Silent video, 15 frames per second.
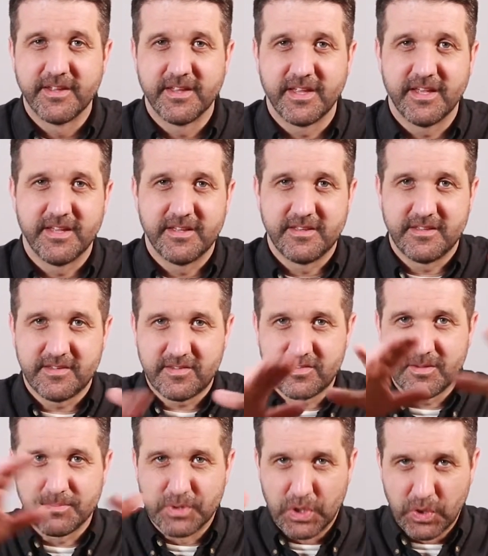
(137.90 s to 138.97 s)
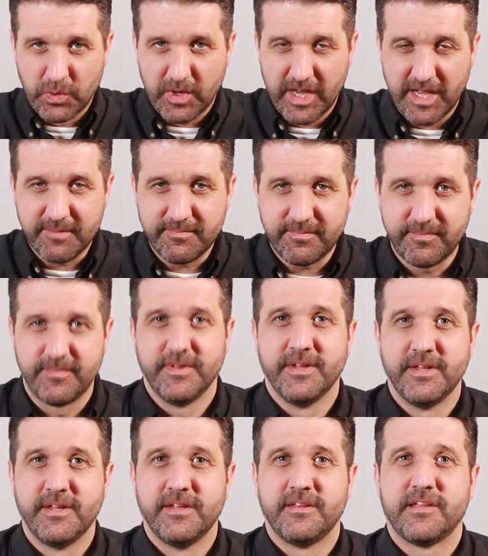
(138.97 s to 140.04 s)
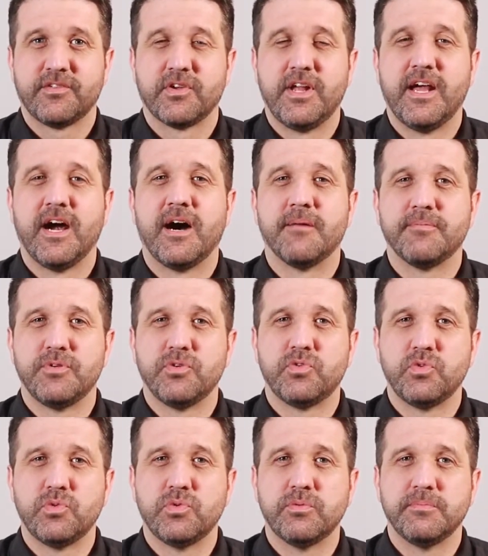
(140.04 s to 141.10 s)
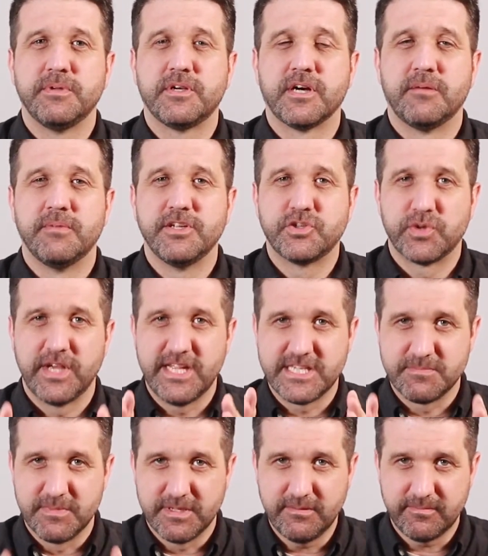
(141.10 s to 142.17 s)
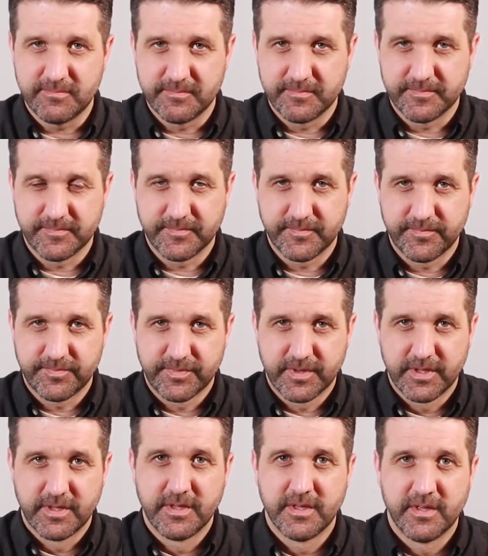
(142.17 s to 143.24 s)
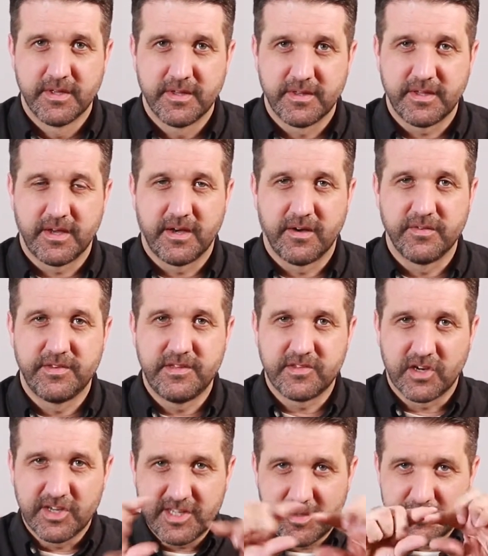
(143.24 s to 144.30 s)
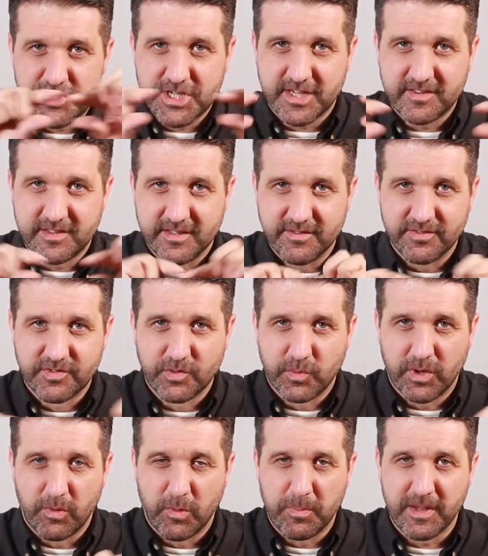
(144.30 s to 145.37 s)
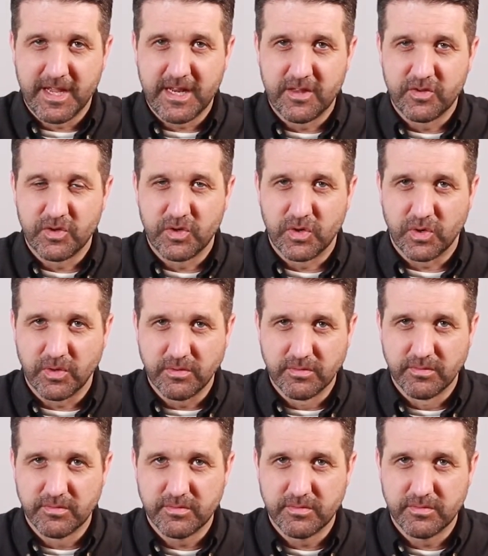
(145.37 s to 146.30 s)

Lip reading: Yeah, this is the program that's going to help you to become a tradesman. Now, these are the objectives where we're planning to go.